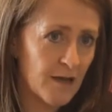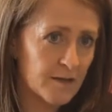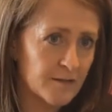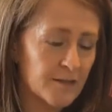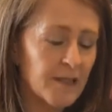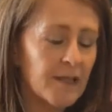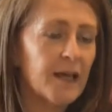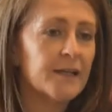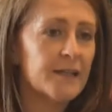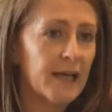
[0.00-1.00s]
on, mm.
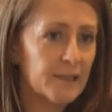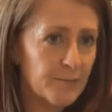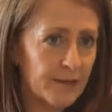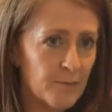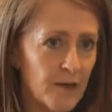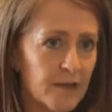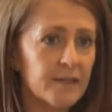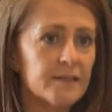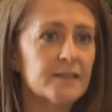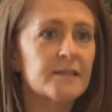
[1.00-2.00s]
and outbound
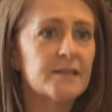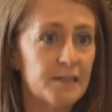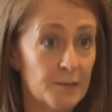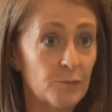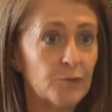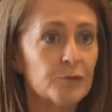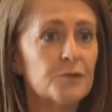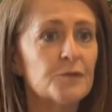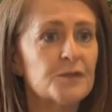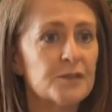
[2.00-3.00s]
market did
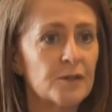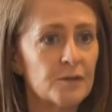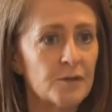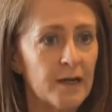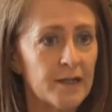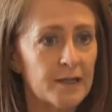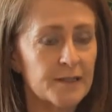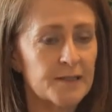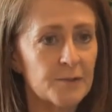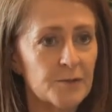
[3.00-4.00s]
improve. So I,
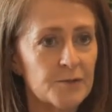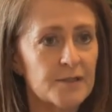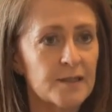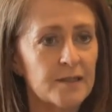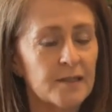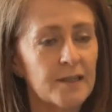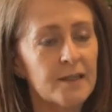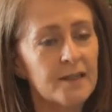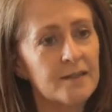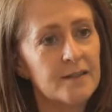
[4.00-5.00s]
I suppose the,
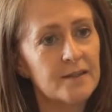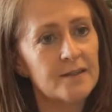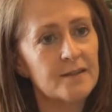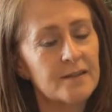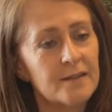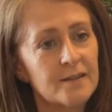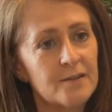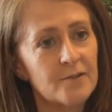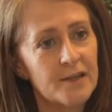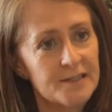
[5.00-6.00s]
the, the
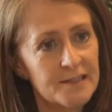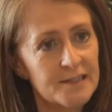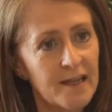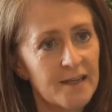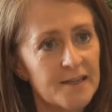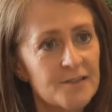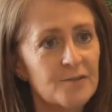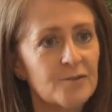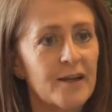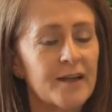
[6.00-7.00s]
the rising tide
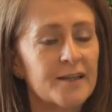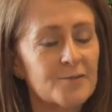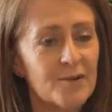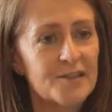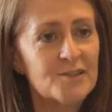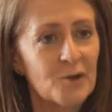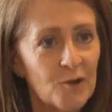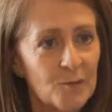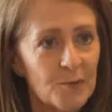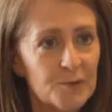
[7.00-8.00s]
has raised
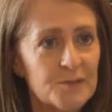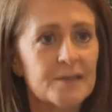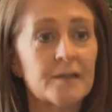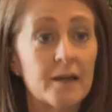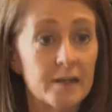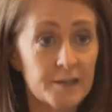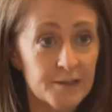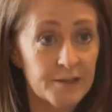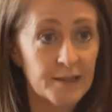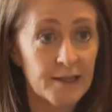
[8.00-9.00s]
all boats, and
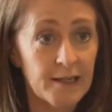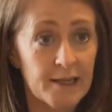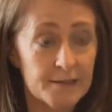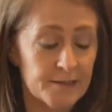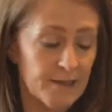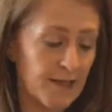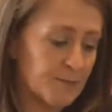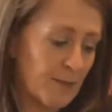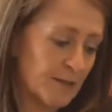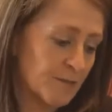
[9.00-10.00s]
Ireland certainly has
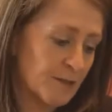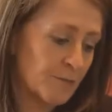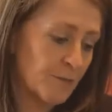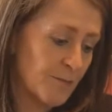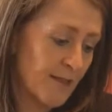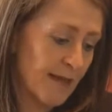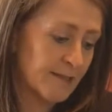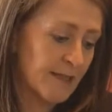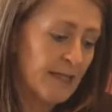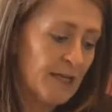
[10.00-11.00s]
has benefited from that.